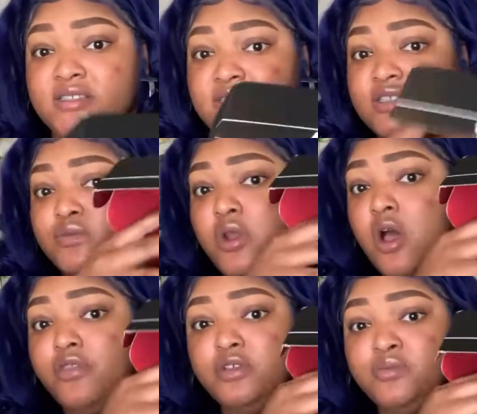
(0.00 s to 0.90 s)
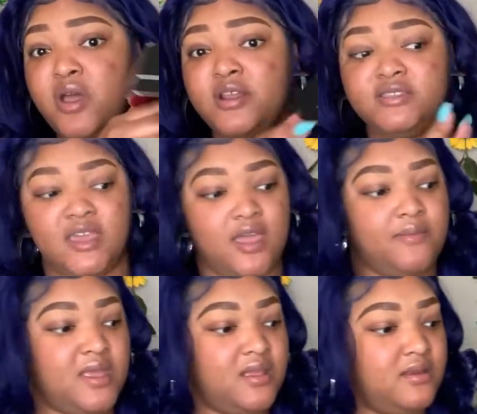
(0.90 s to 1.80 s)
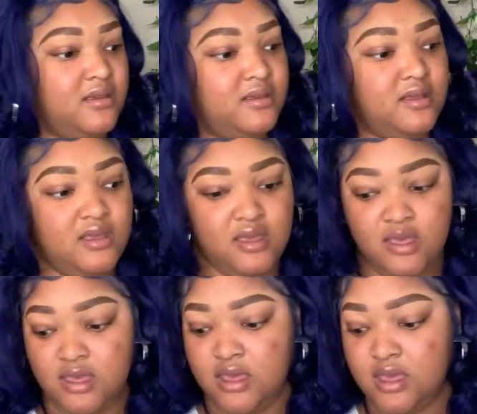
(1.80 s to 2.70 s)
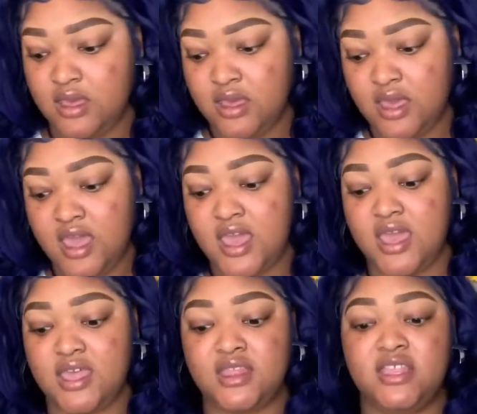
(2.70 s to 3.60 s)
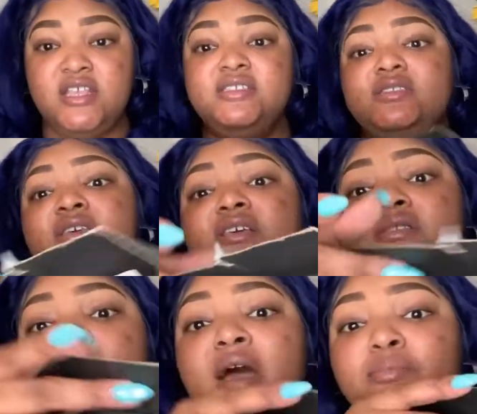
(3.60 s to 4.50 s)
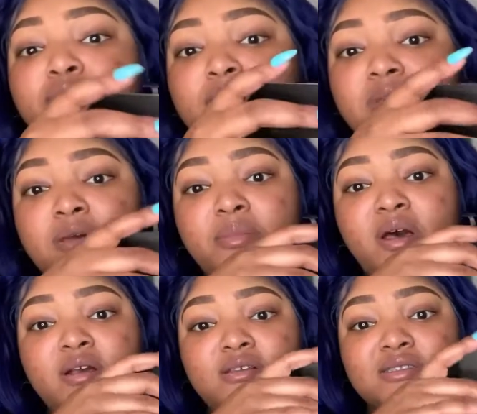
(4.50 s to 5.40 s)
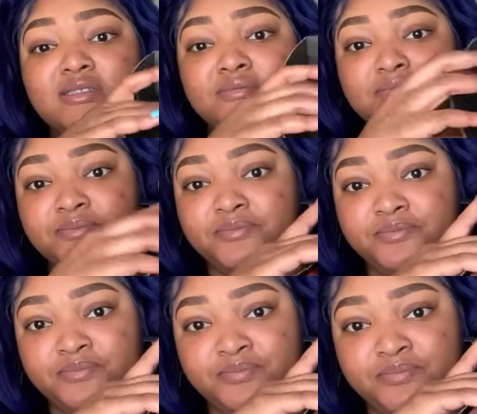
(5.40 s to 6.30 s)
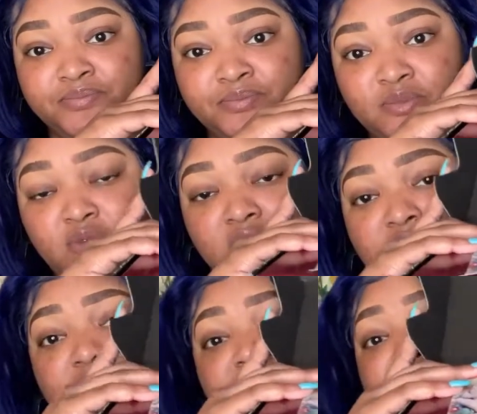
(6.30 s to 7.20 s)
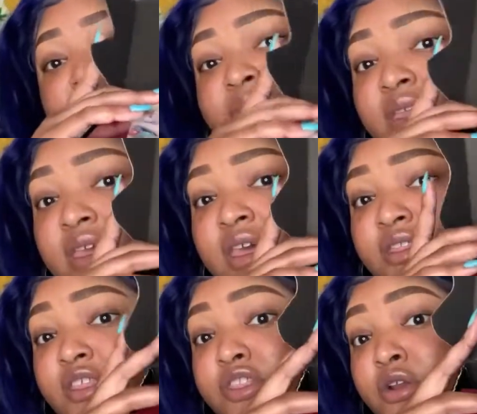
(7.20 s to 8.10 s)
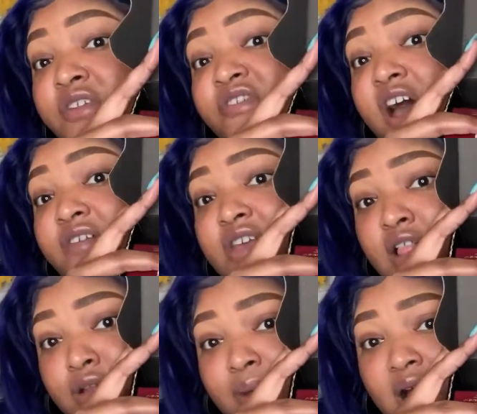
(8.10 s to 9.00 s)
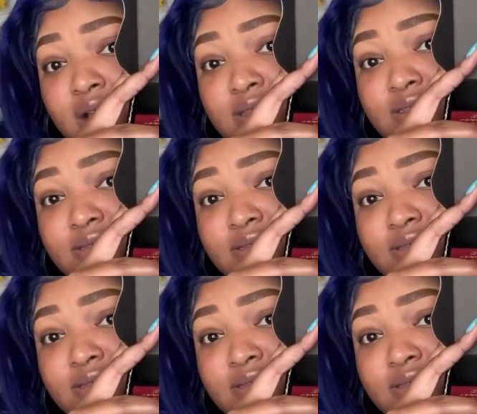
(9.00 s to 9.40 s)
This is what all those products came in. And this is my premium box. Okay? The $35 box.